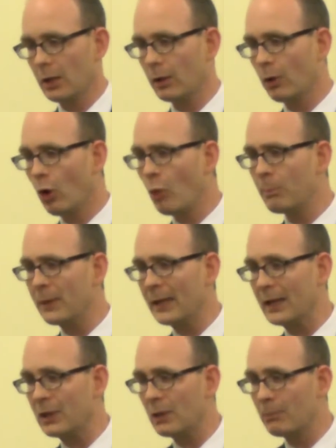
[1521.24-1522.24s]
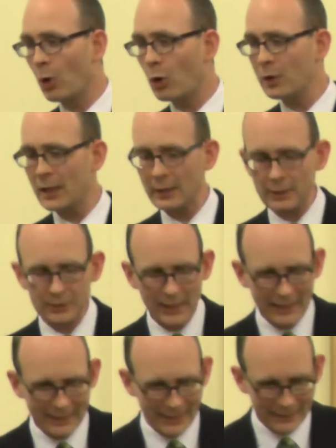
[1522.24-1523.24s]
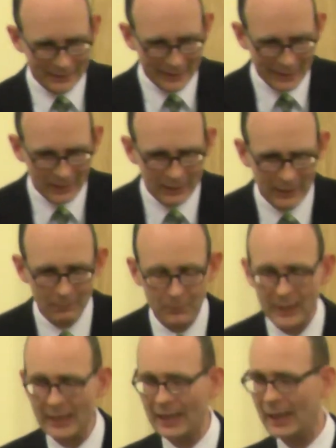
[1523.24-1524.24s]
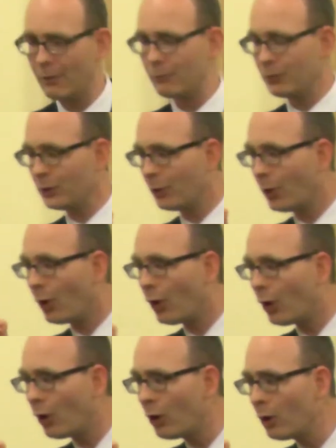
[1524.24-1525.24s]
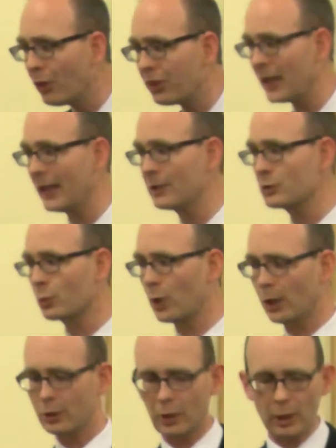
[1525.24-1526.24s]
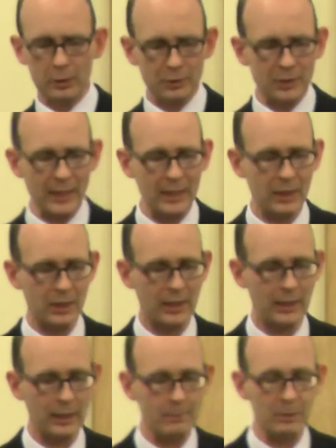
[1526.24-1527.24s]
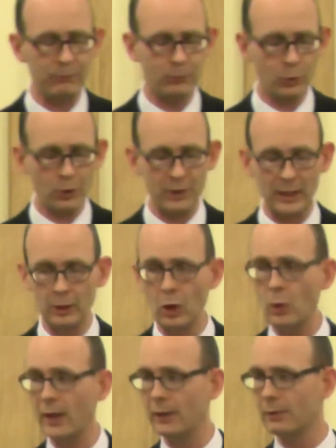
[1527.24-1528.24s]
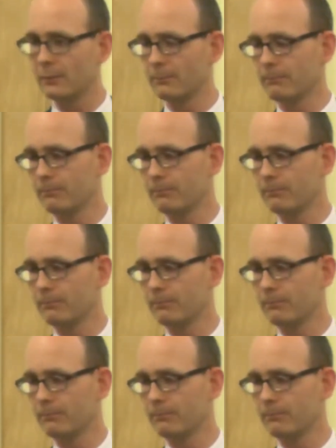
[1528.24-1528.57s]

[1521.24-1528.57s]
They're hoping in the morning that they can kill him. They have all things worked out, they think, and before they know it,